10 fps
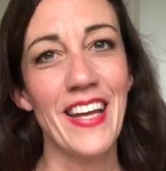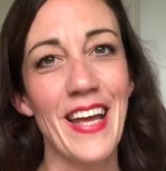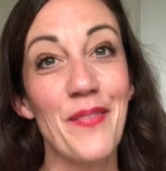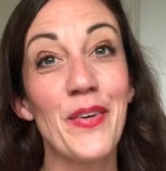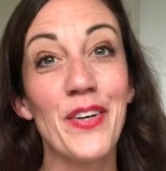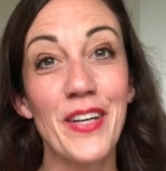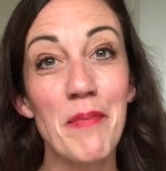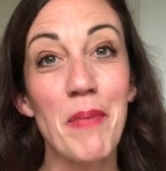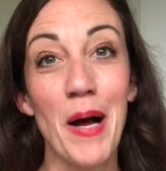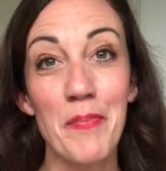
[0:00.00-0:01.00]
and we're gonna
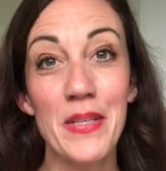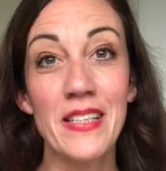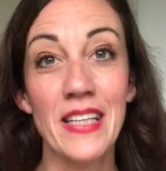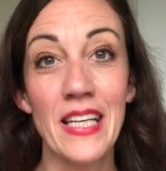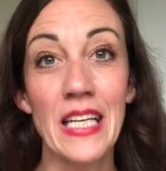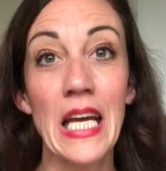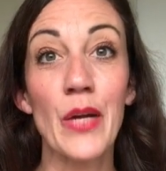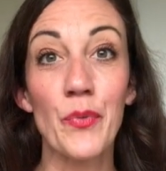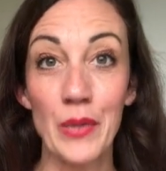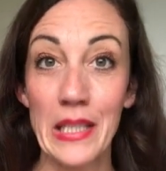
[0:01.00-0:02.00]
pop these in and
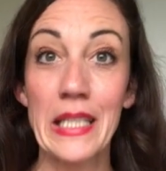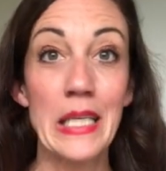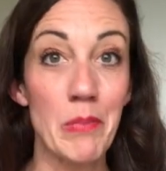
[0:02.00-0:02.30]
really keep